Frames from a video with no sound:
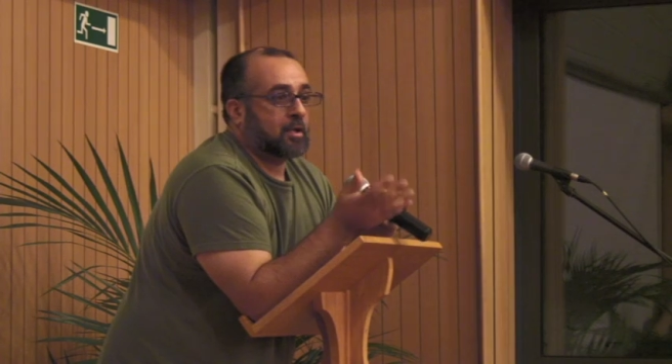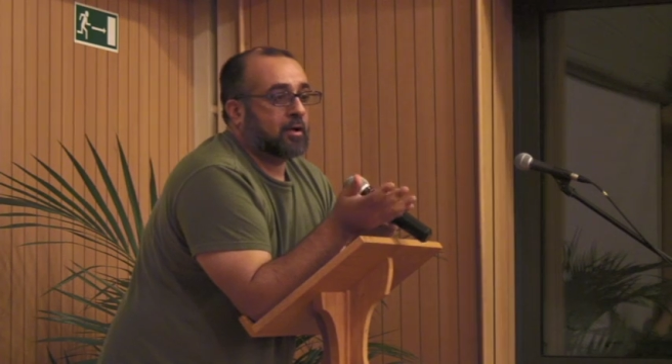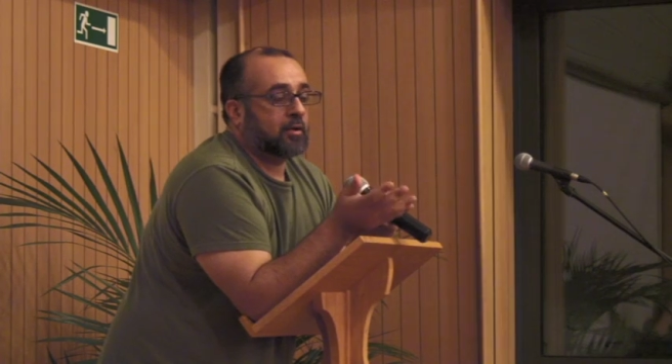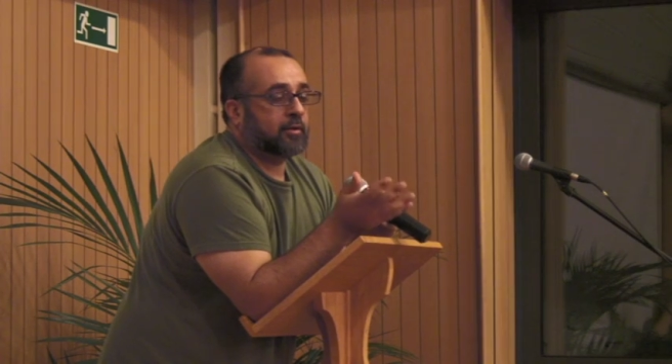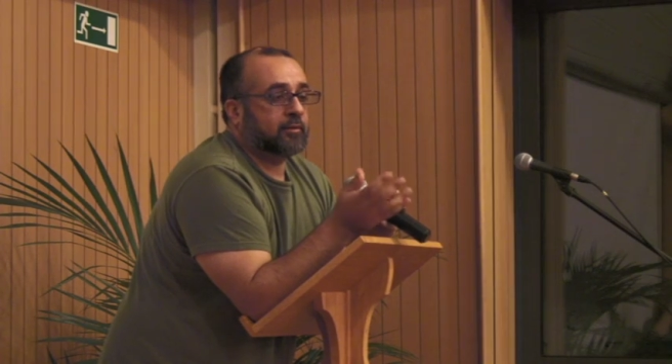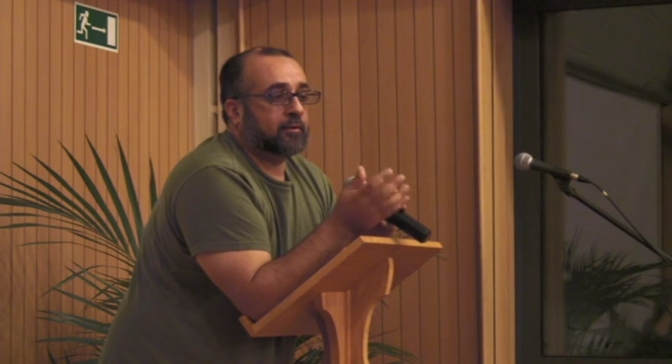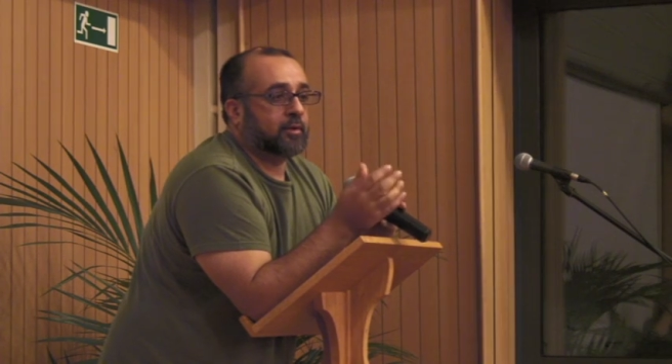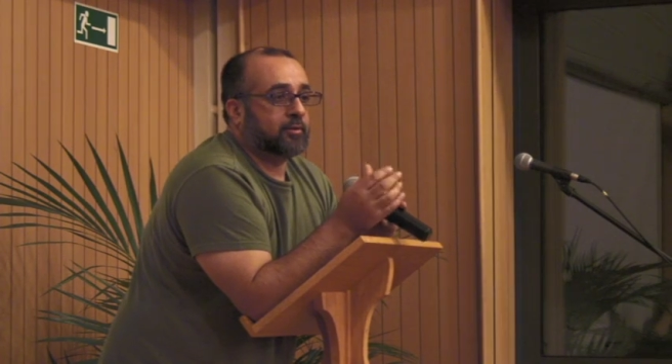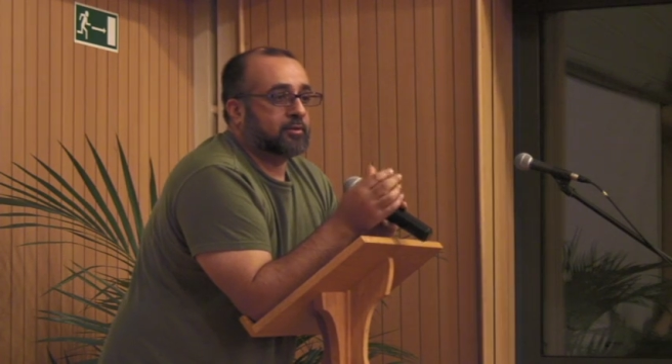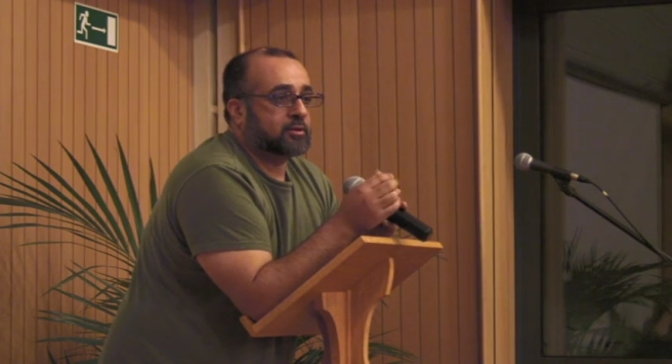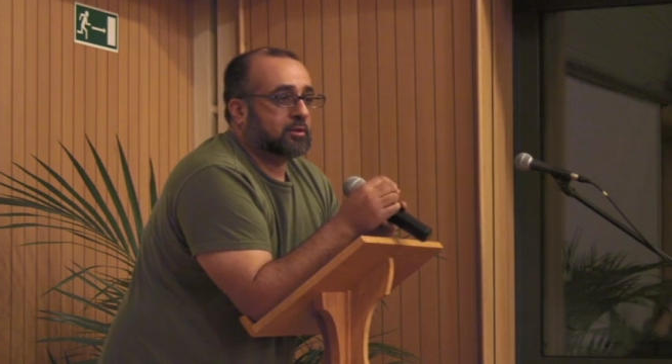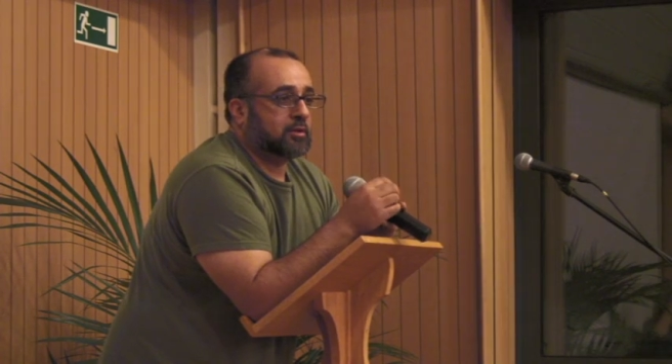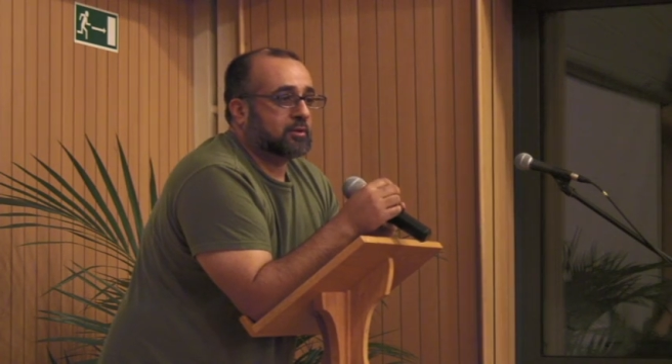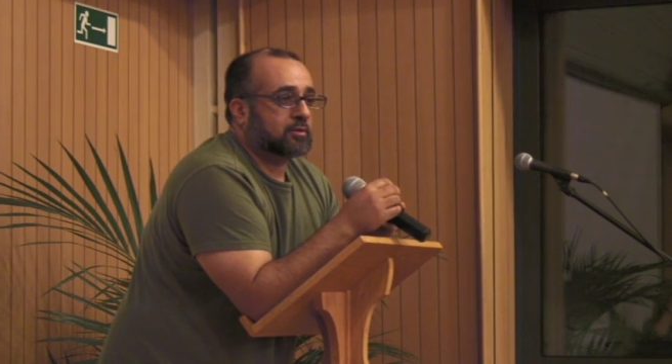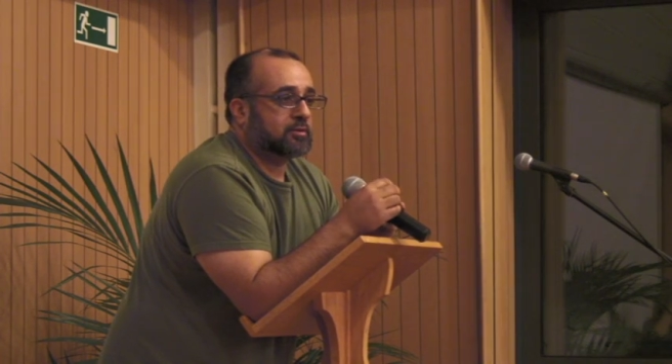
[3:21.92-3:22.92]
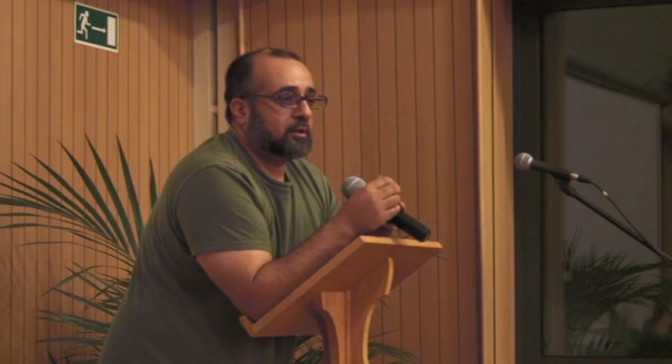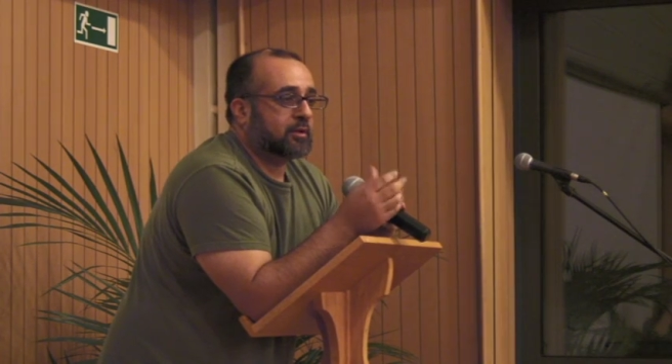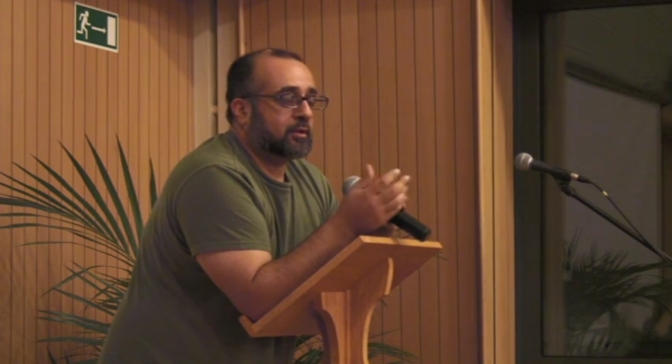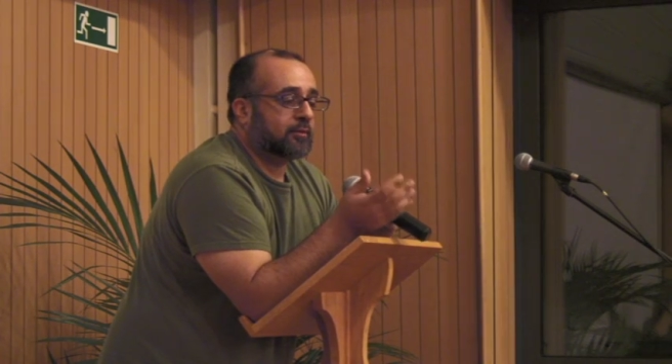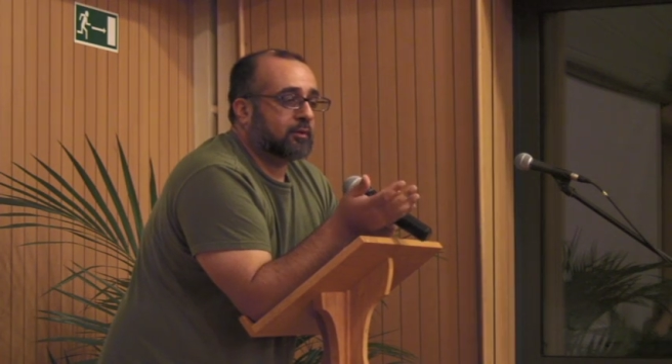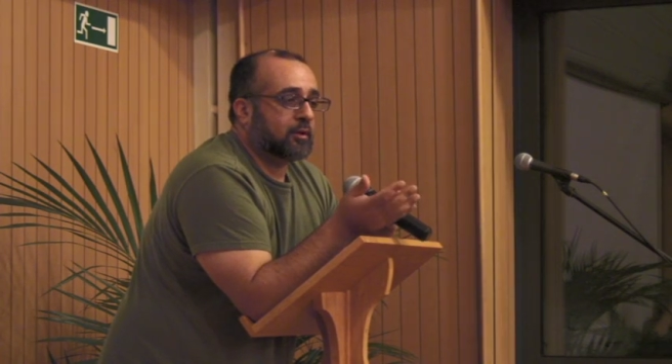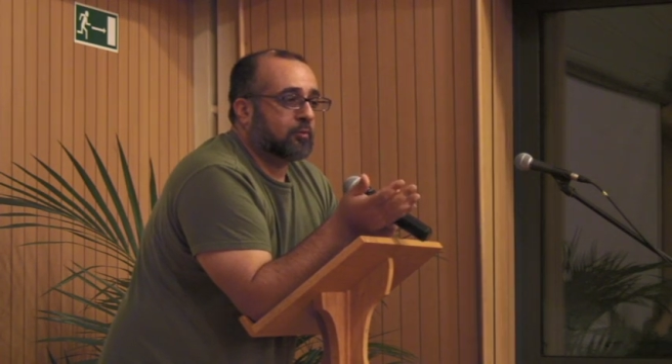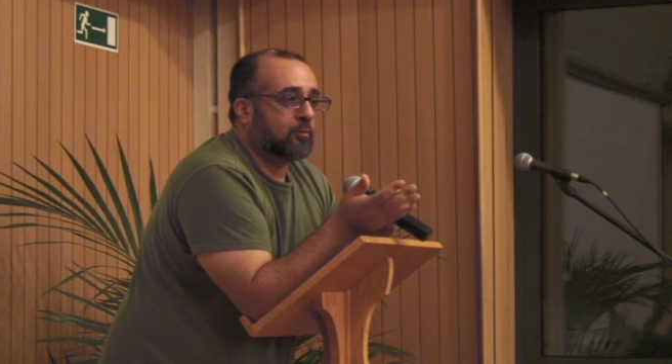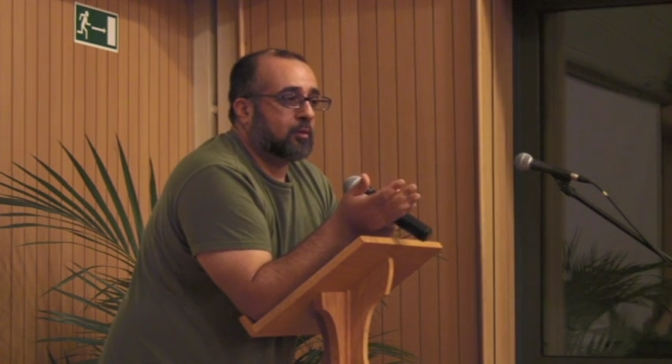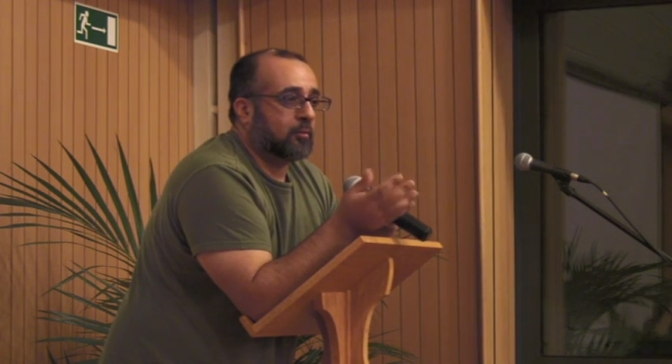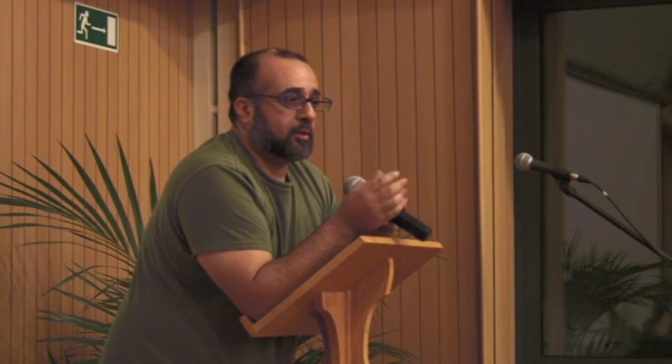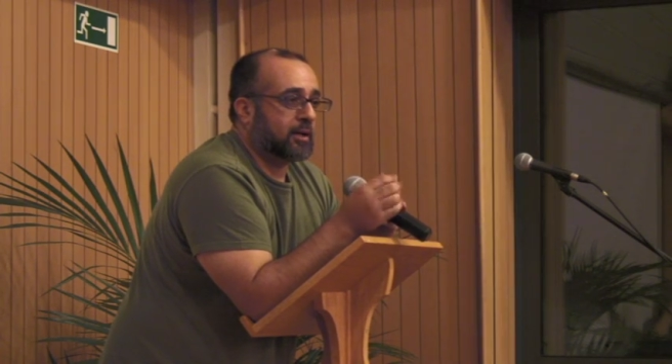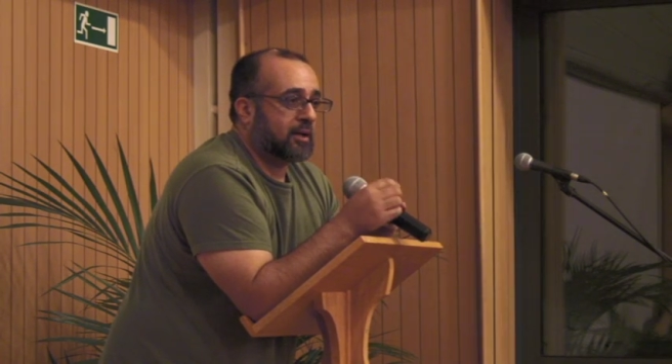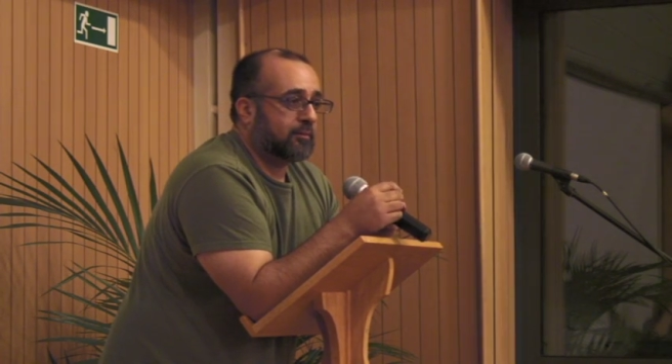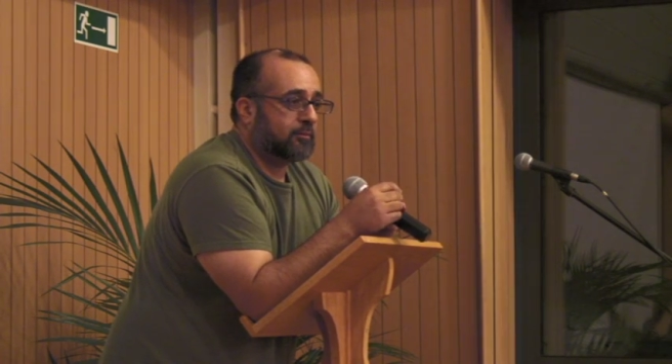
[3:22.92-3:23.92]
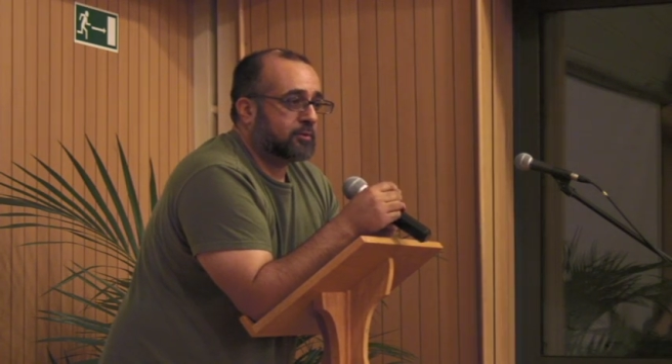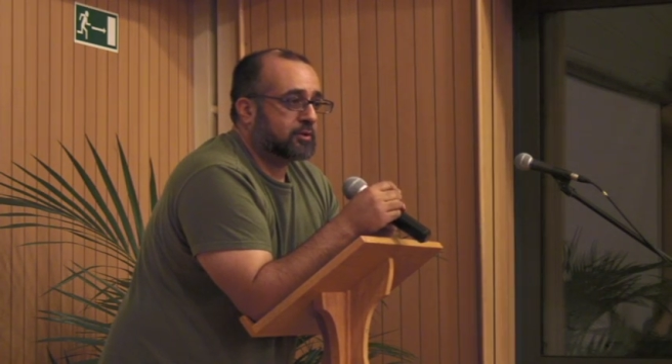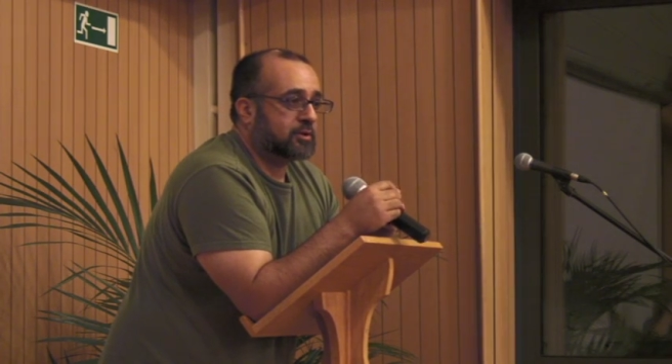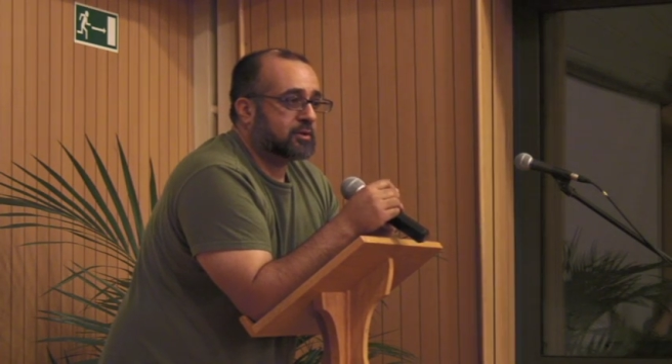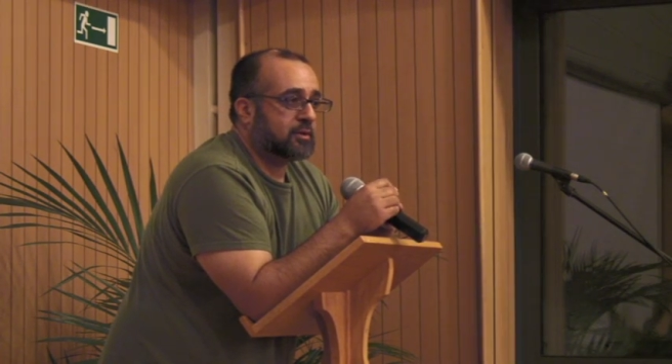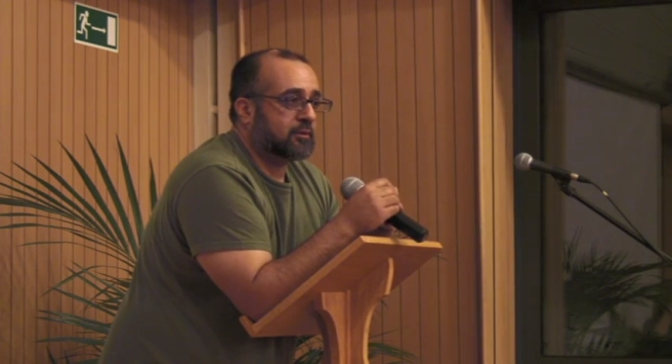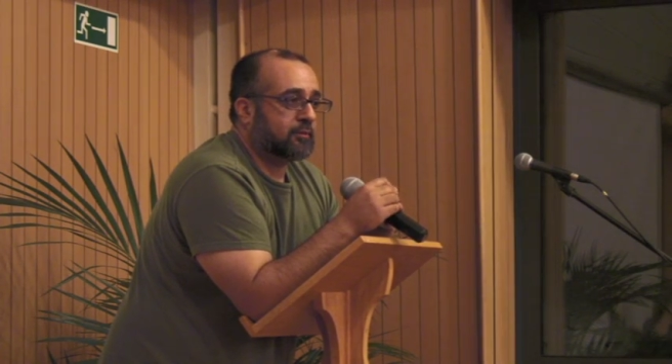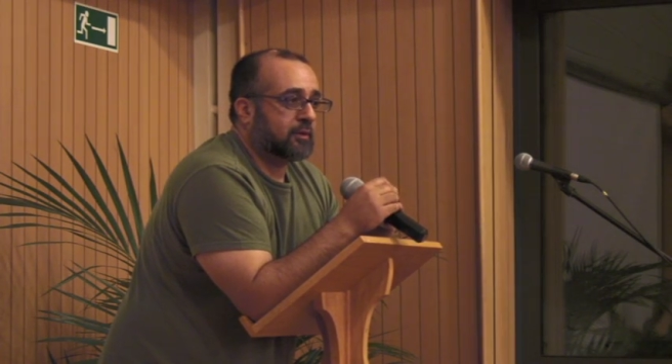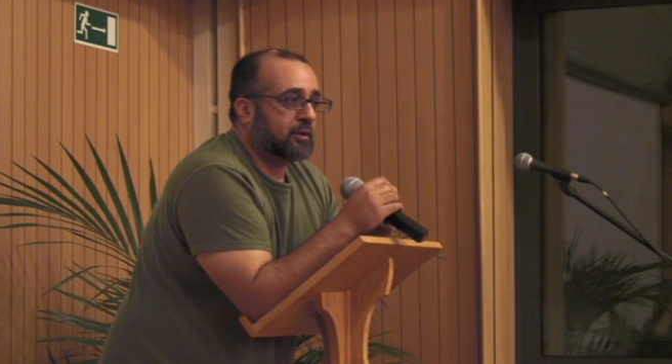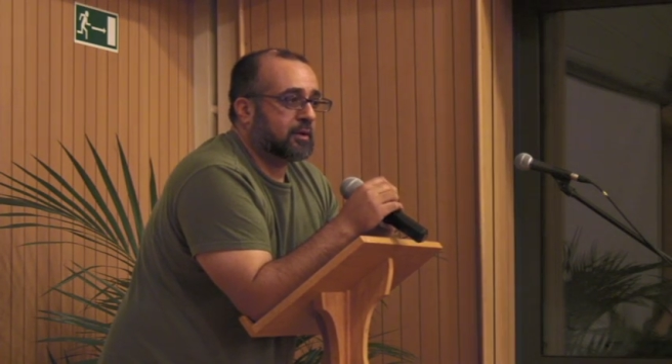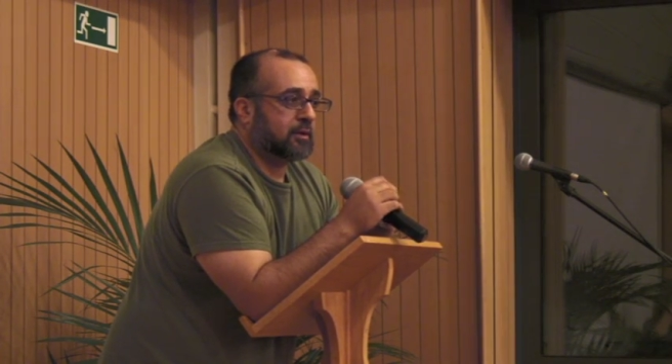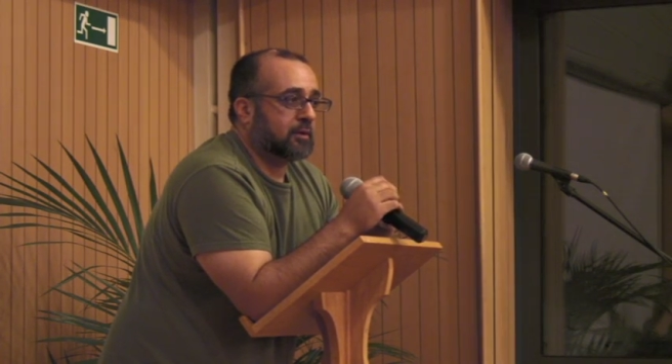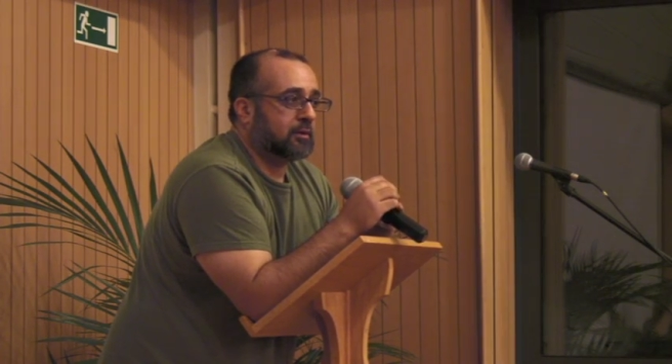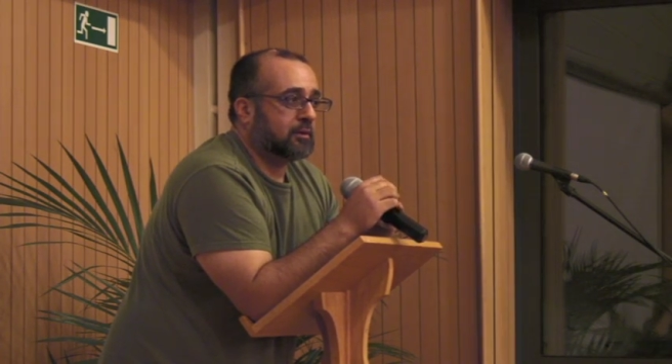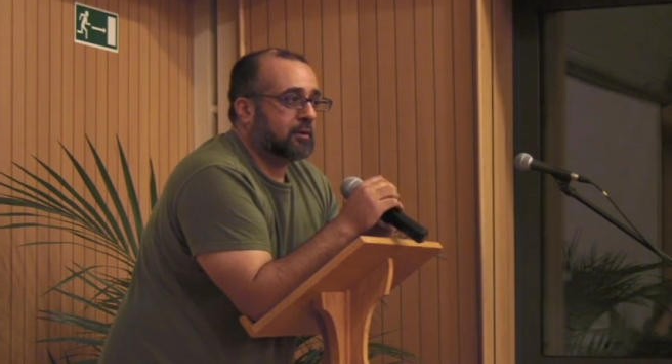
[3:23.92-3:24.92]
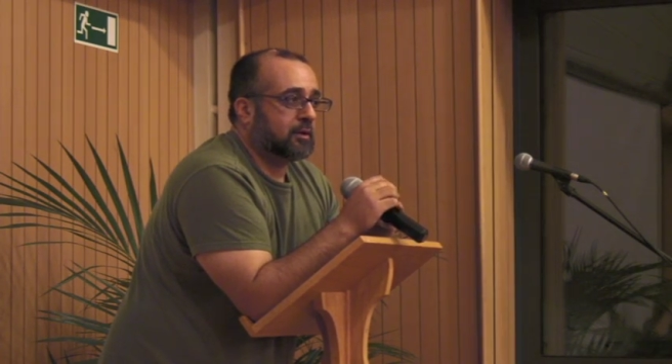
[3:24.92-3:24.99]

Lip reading: I don't know is the answer. I don't know what we have which is different here.